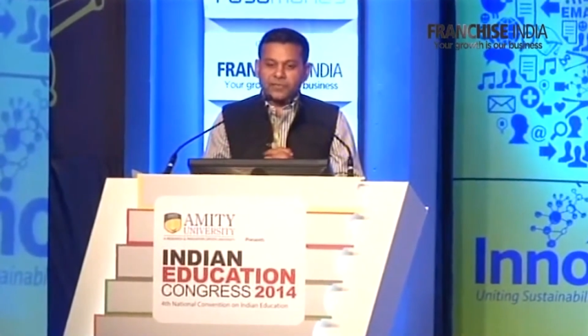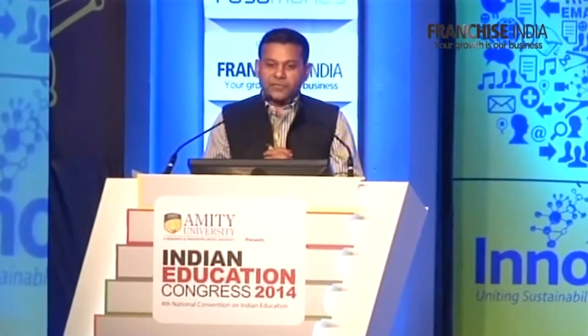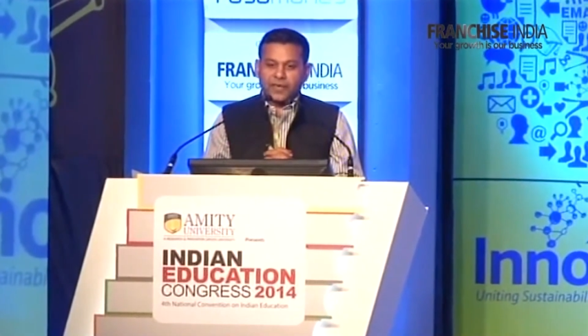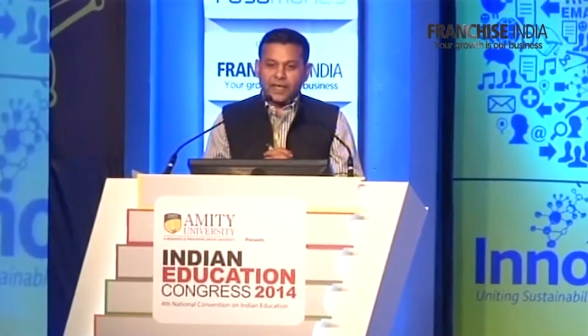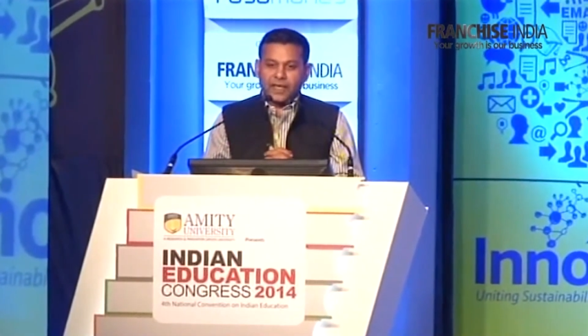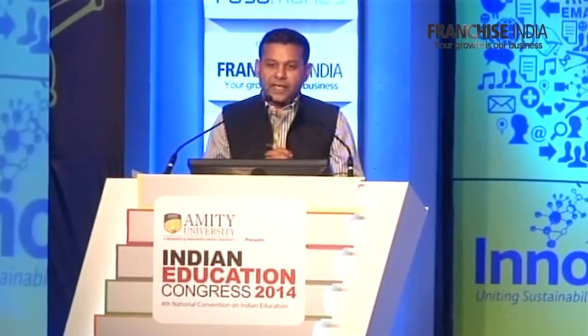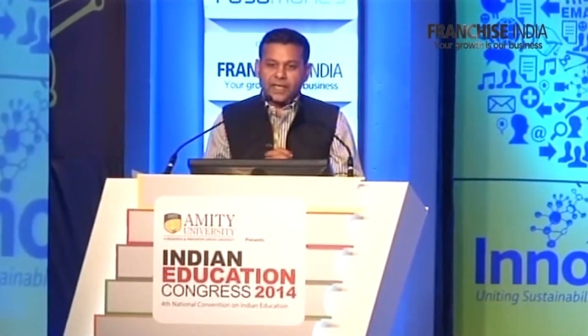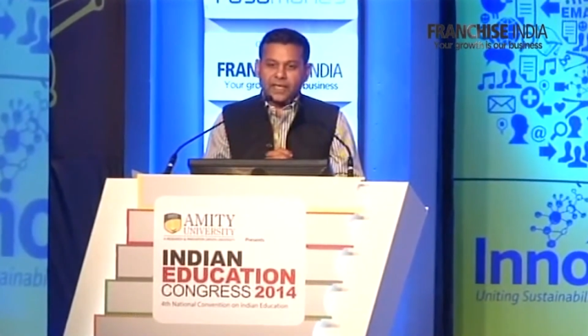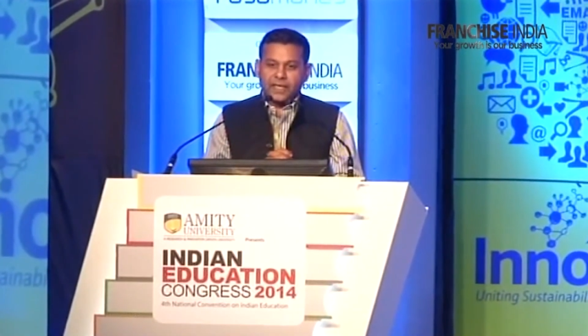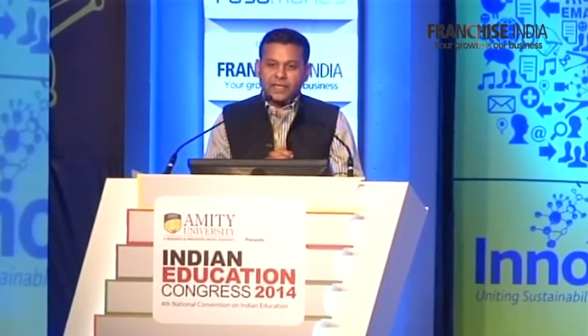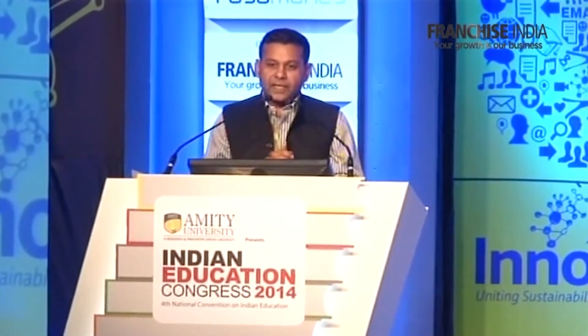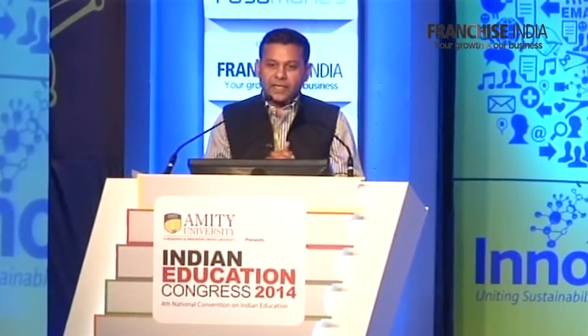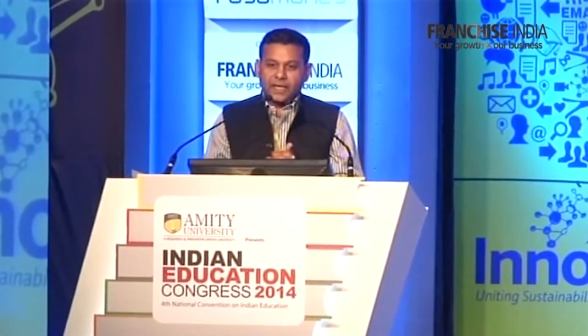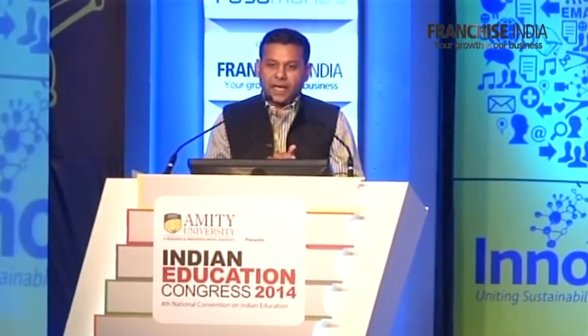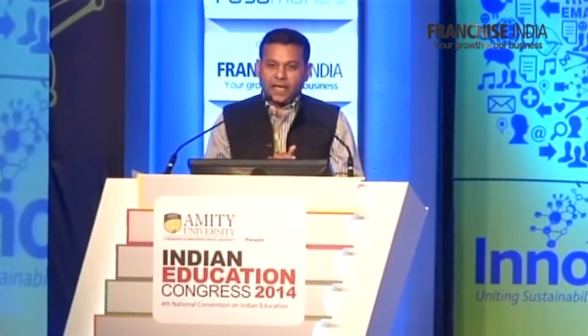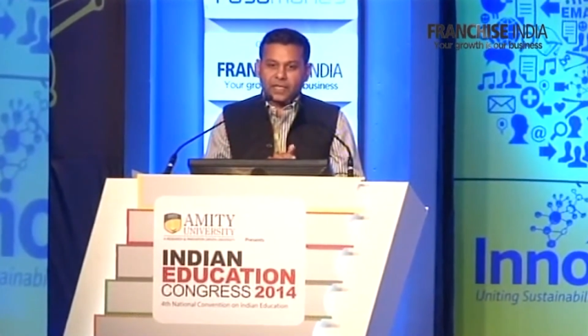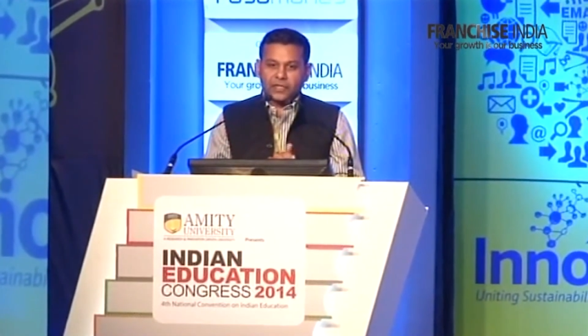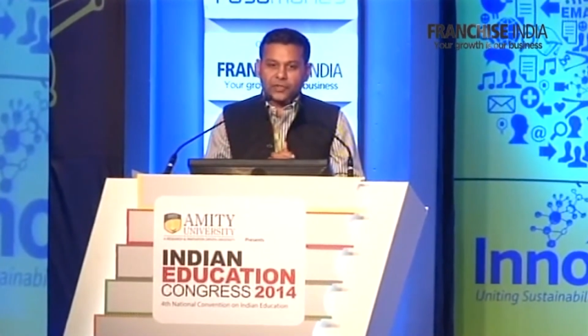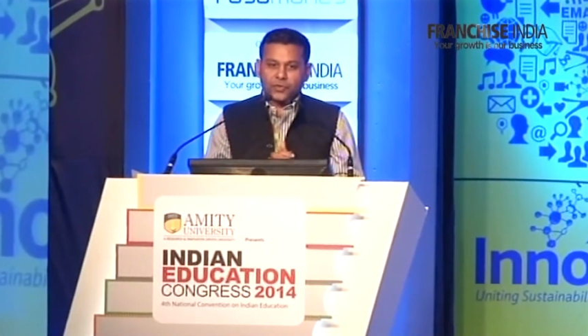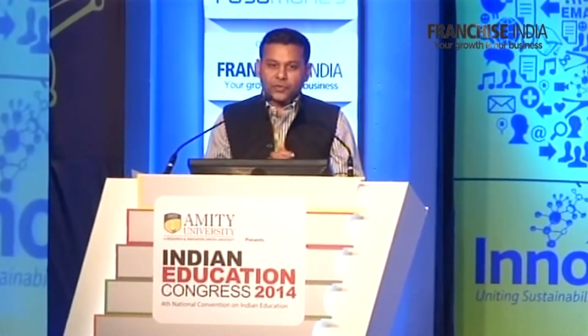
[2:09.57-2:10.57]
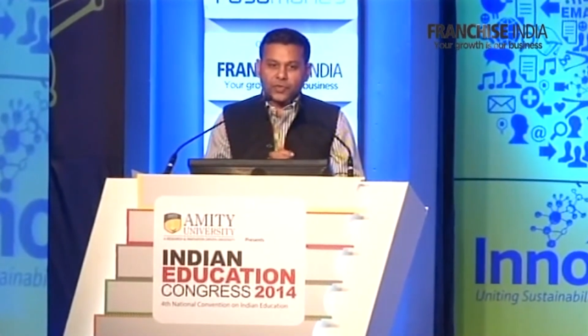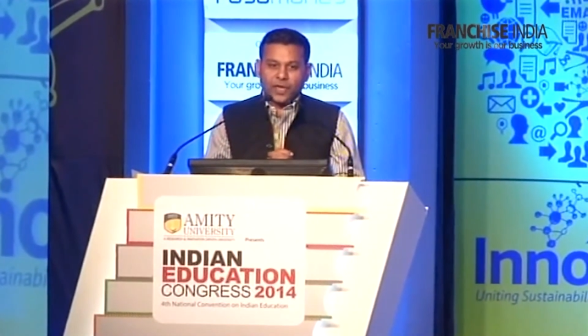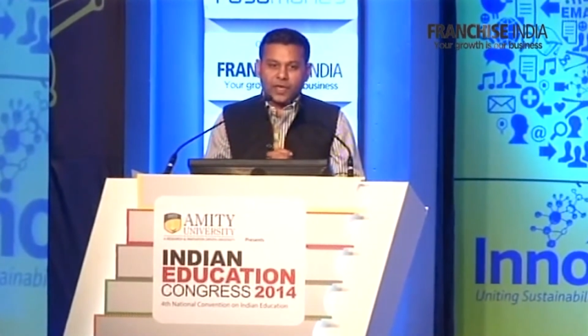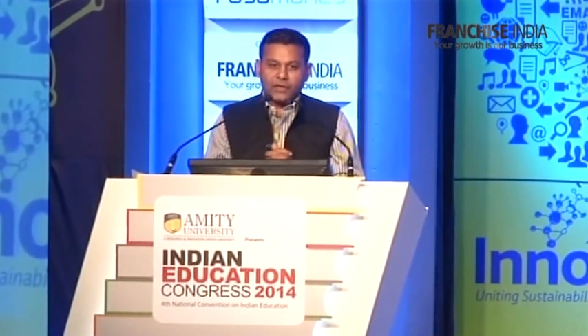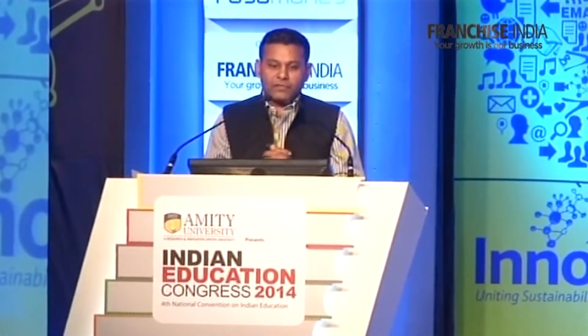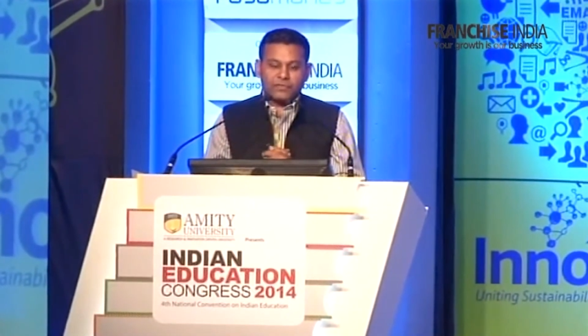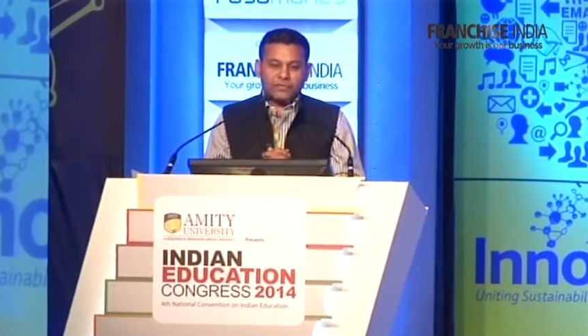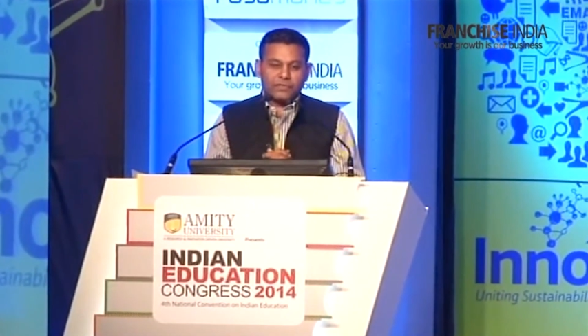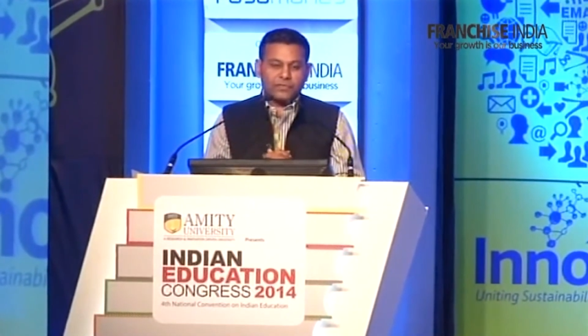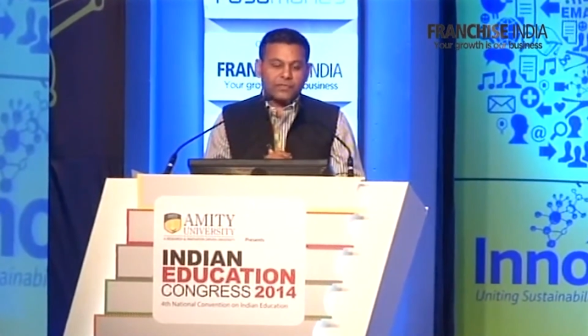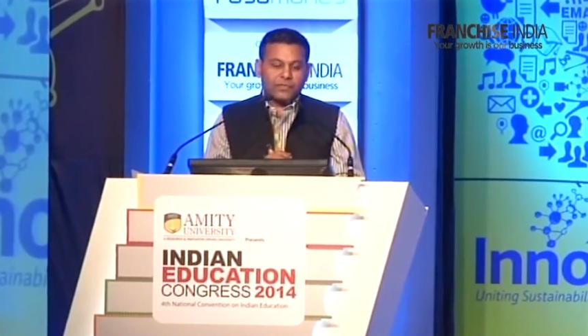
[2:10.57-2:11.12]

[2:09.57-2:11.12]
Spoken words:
finally in class 12.